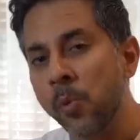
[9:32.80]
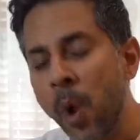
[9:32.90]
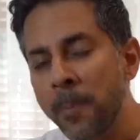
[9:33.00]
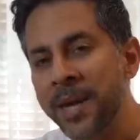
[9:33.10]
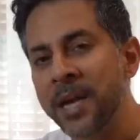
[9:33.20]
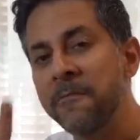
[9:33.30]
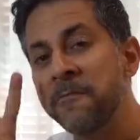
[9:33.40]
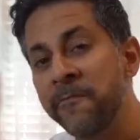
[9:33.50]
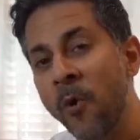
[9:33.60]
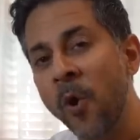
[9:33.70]
a whopping
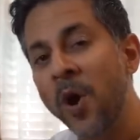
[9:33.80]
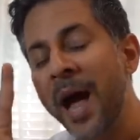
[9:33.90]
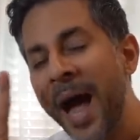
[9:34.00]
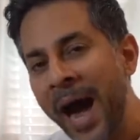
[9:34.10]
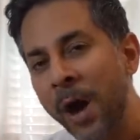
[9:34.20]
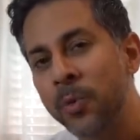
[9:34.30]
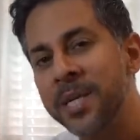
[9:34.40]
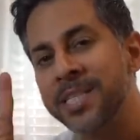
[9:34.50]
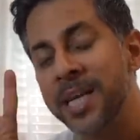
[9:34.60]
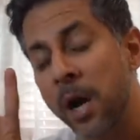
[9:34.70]
four
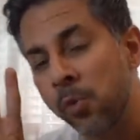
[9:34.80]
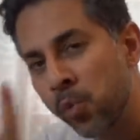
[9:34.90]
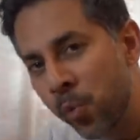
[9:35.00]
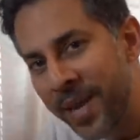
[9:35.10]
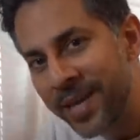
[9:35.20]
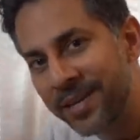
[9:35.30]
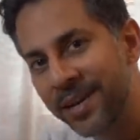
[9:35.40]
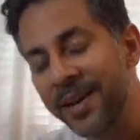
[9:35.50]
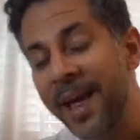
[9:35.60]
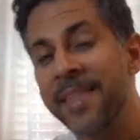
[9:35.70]
hours a
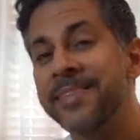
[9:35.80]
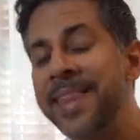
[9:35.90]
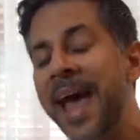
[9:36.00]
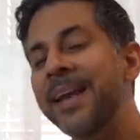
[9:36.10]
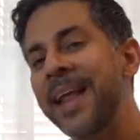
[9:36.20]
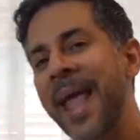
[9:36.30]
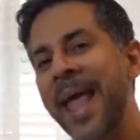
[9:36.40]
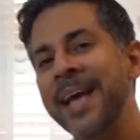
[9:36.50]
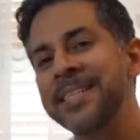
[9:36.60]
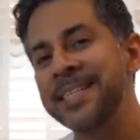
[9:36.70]
week, and that
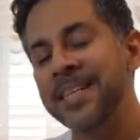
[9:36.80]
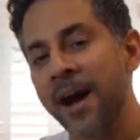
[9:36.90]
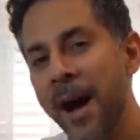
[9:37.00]
adds